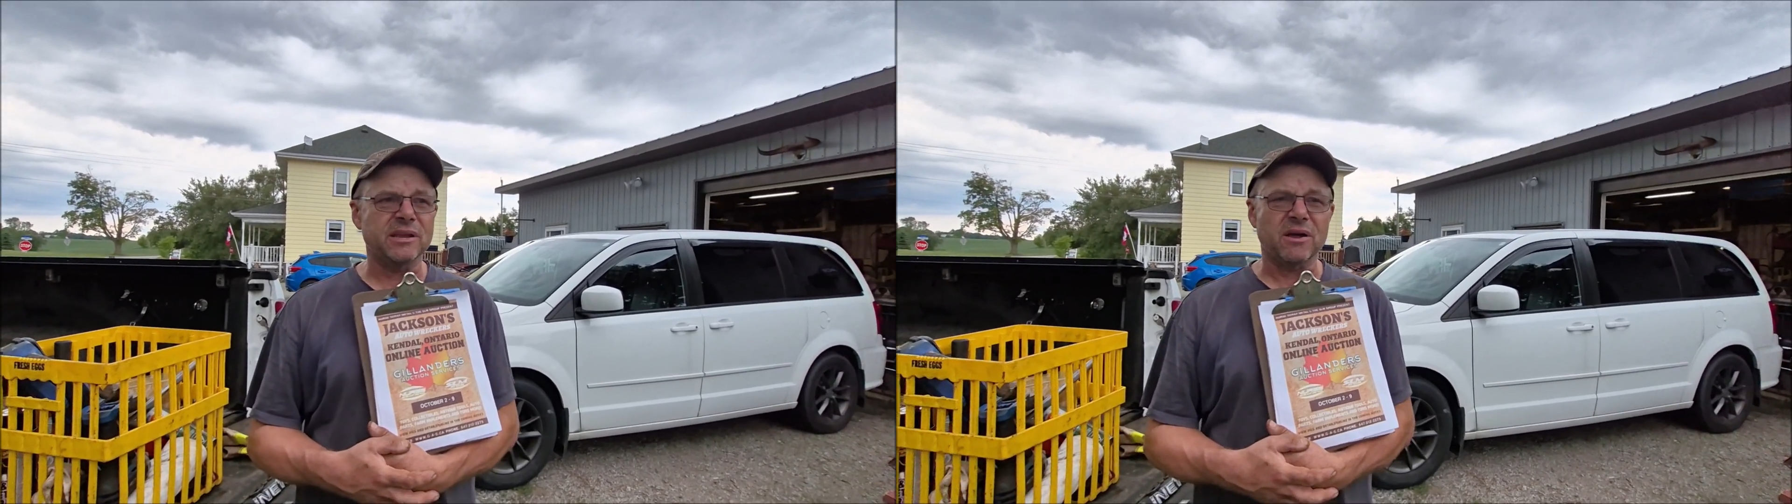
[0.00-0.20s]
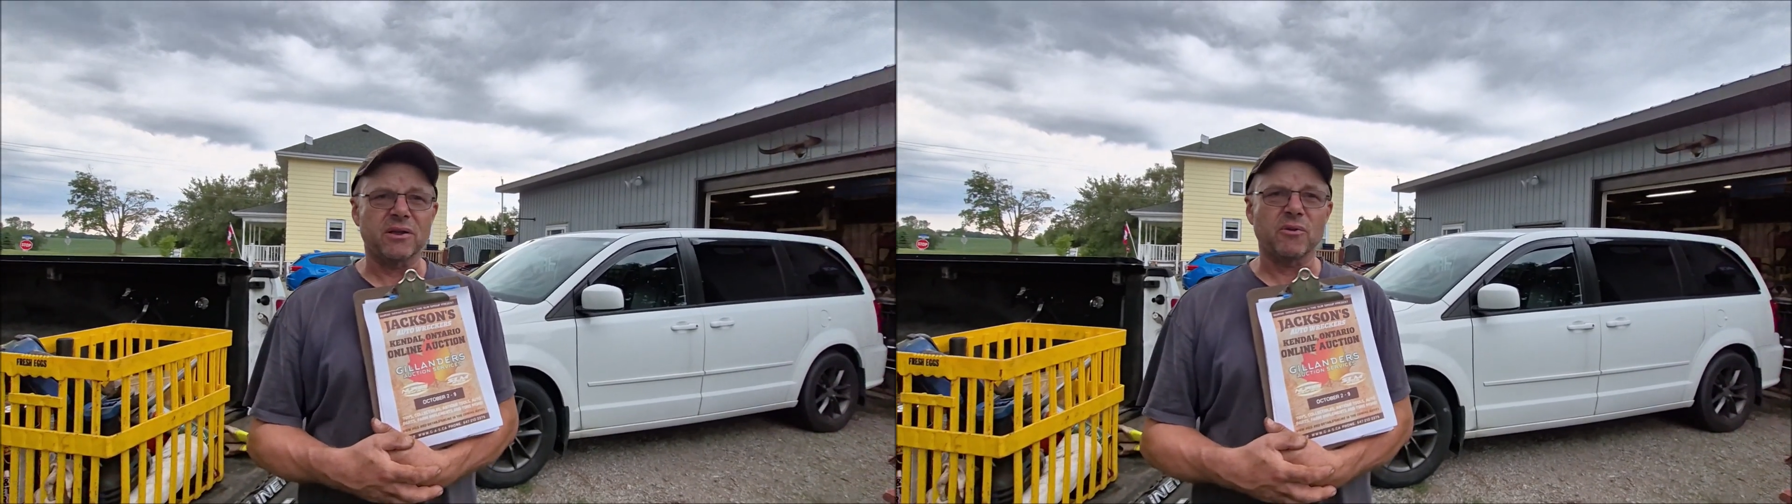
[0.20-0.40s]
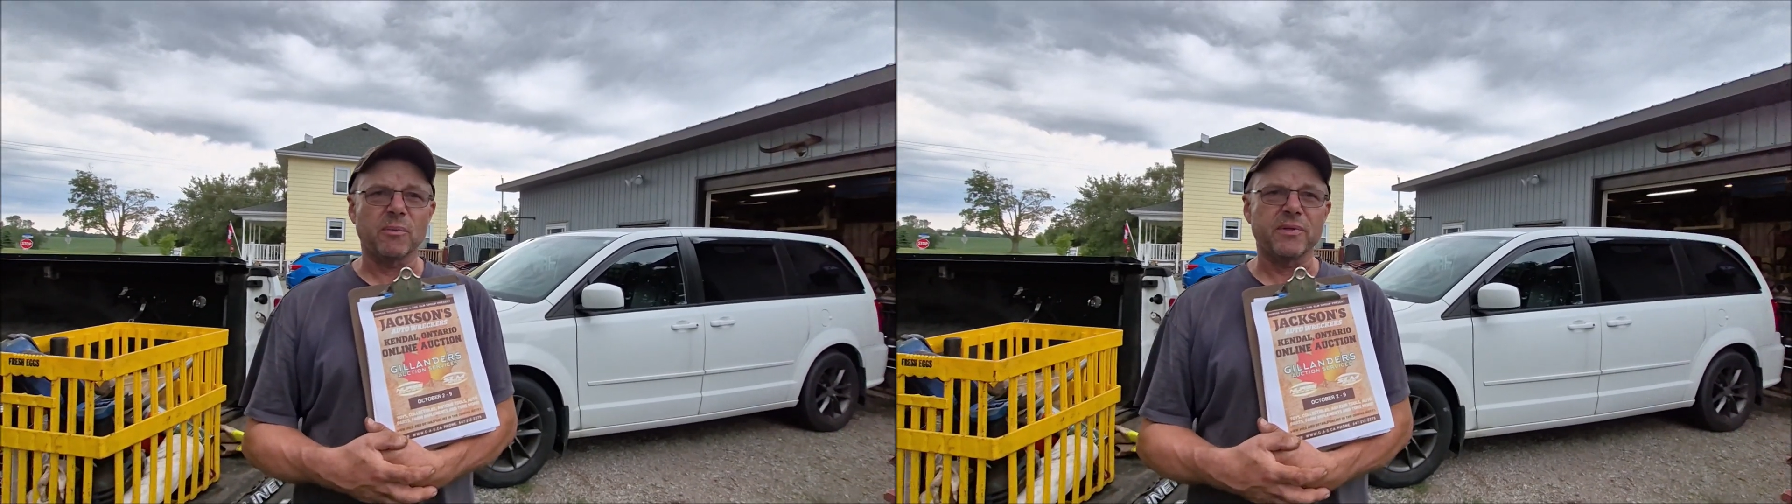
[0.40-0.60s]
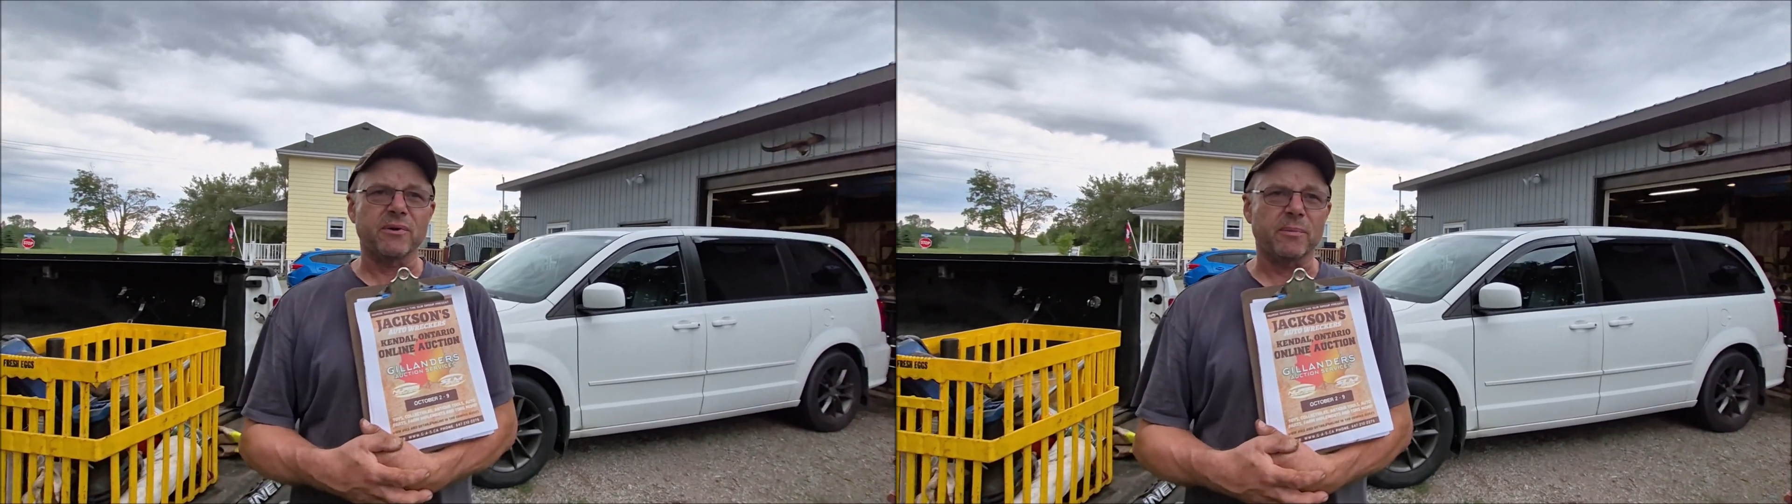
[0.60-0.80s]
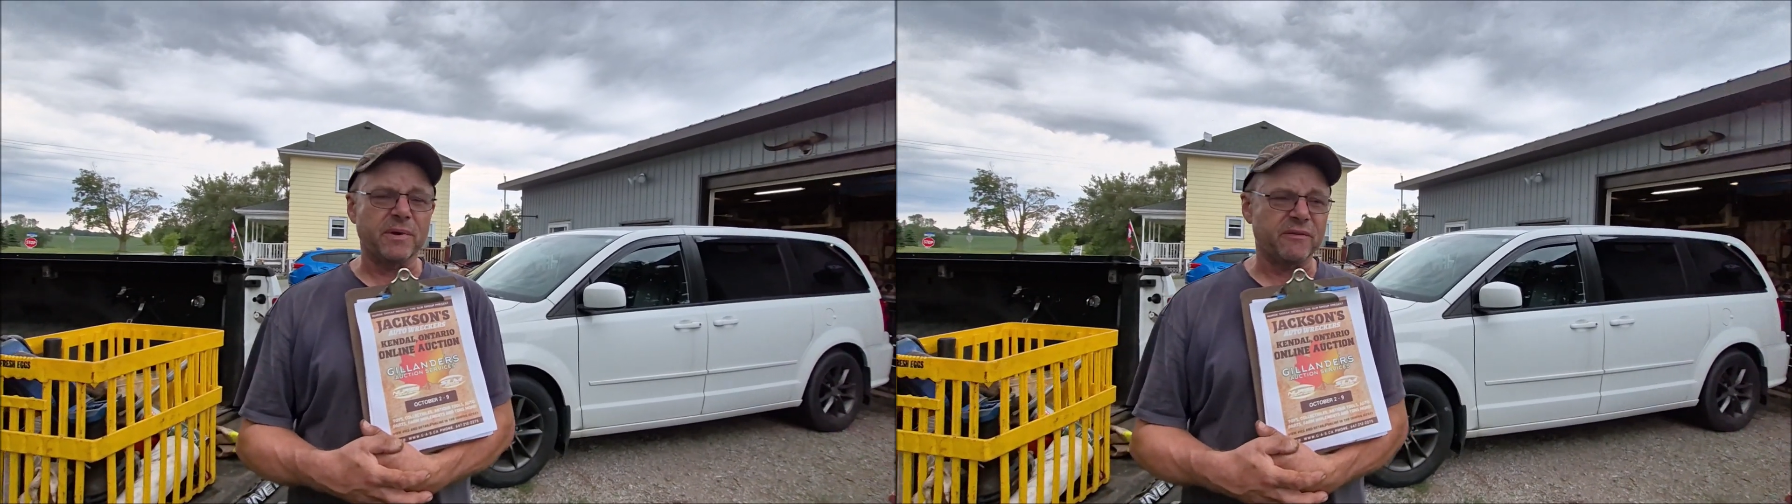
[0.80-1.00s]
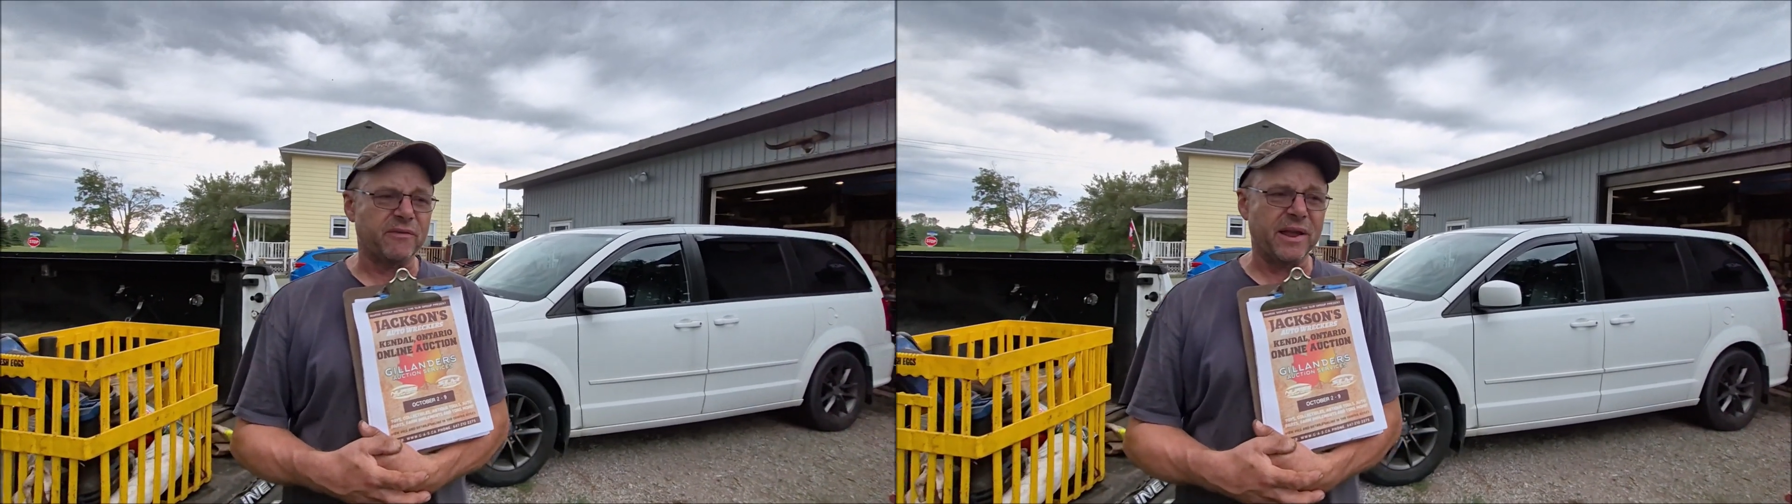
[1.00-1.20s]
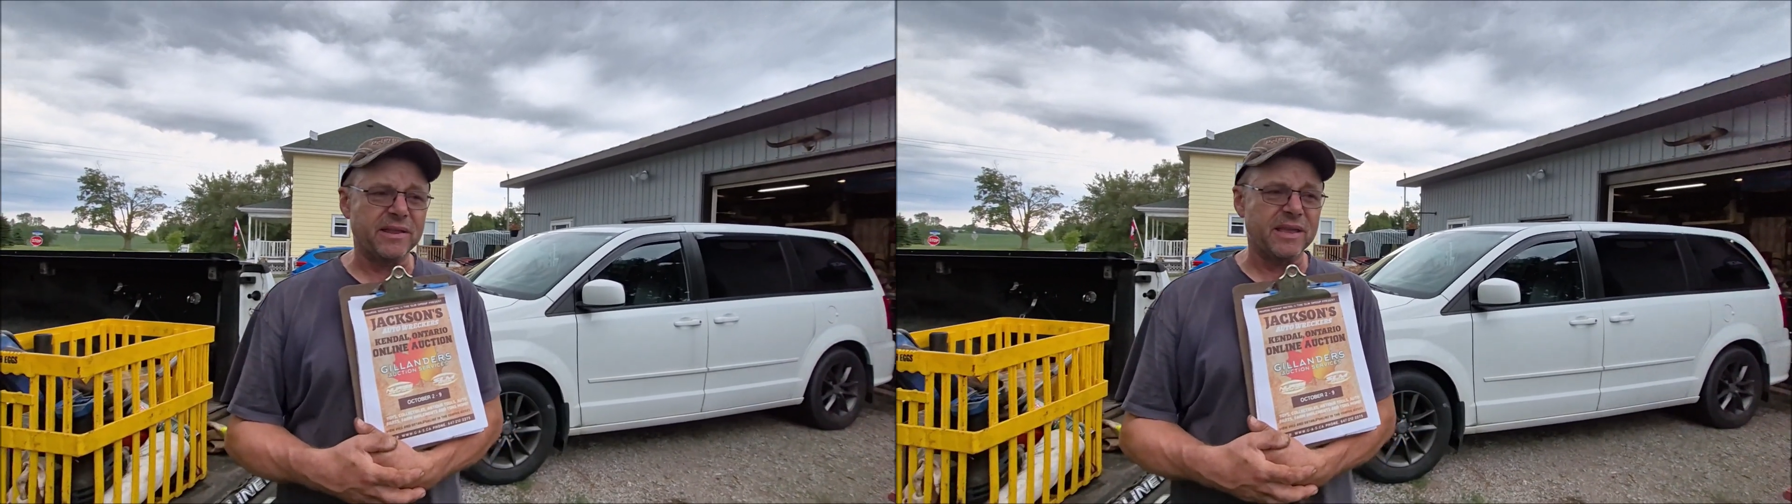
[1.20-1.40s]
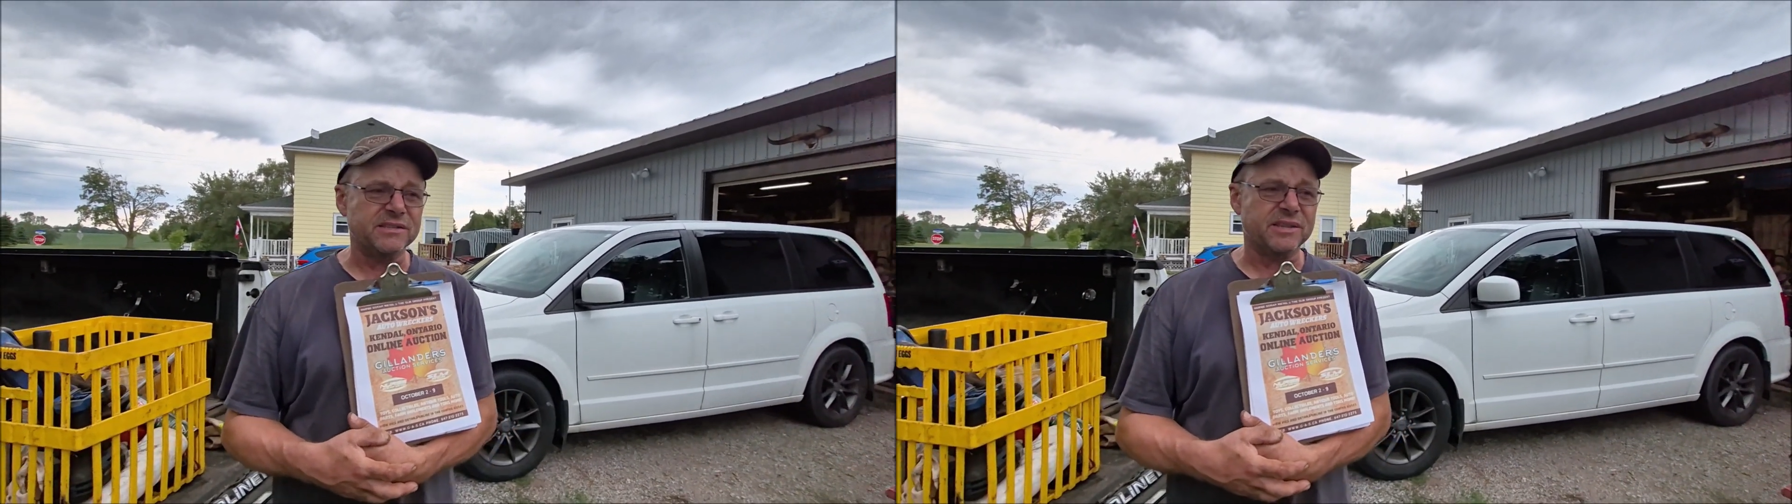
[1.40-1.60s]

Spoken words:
In October, they're opening for 8 days.